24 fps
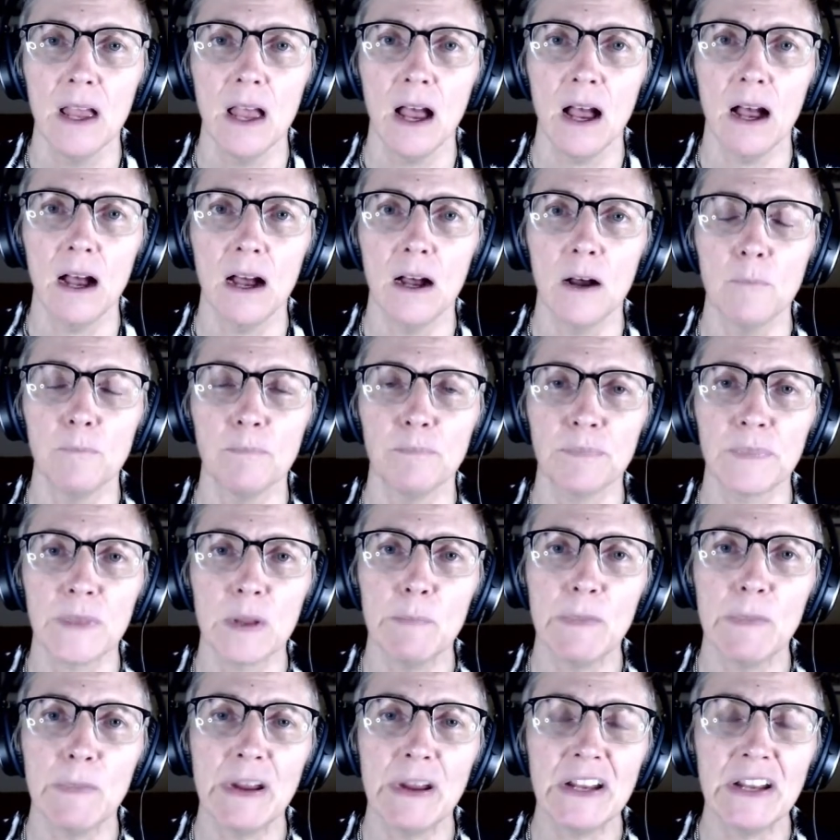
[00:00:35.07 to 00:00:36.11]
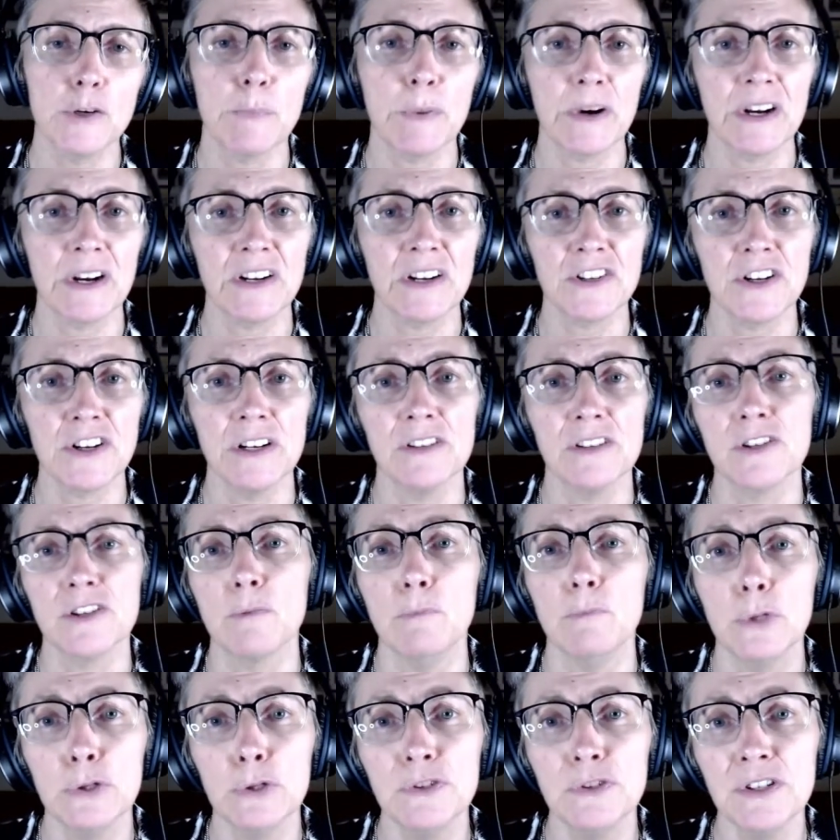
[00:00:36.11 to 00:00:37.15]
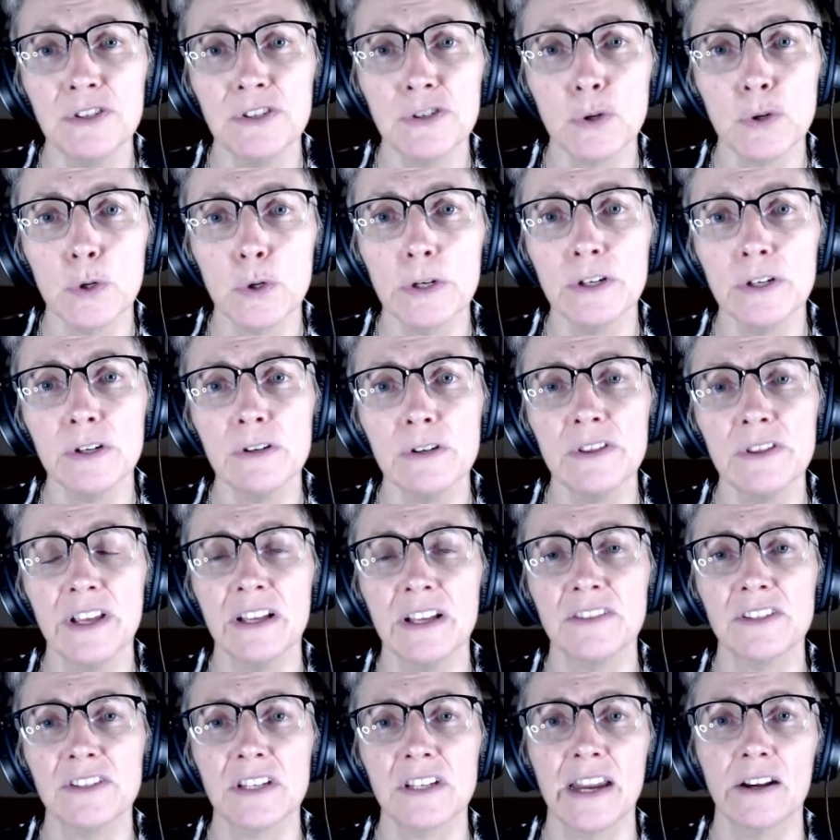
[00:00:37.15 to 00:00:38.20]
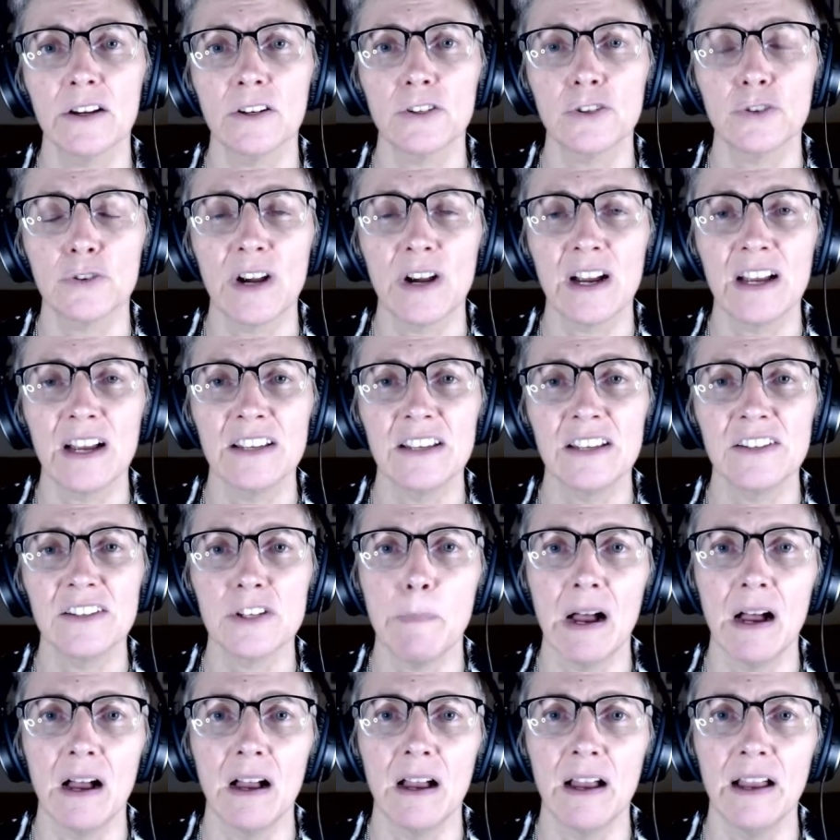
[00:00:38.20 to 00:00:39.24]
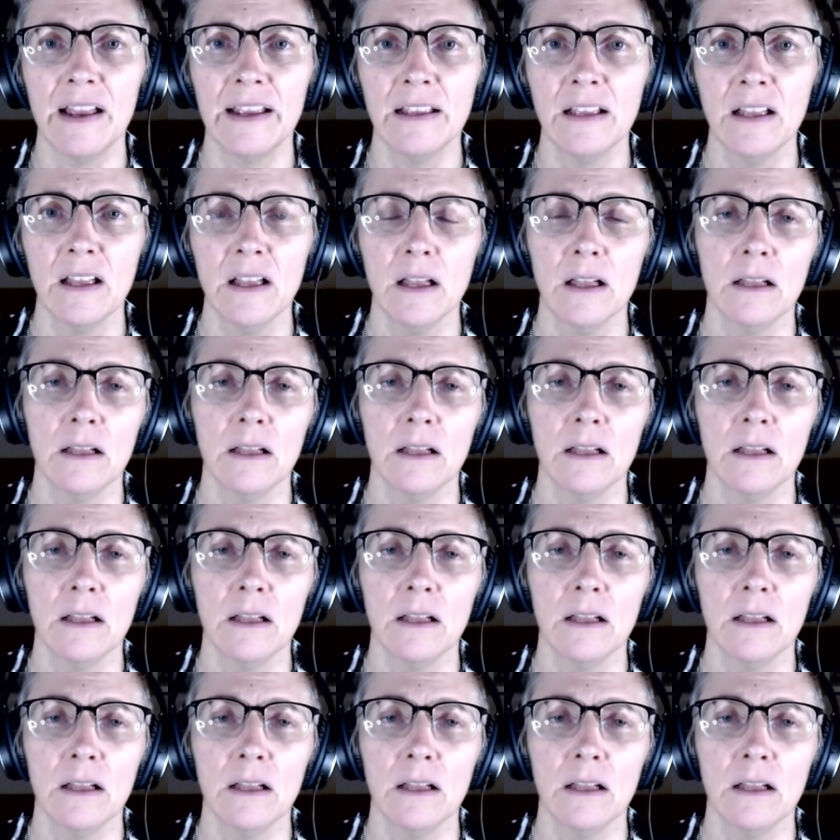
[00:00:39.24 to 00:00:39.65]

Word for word: Um, major depression is a mood disorder that's characterized by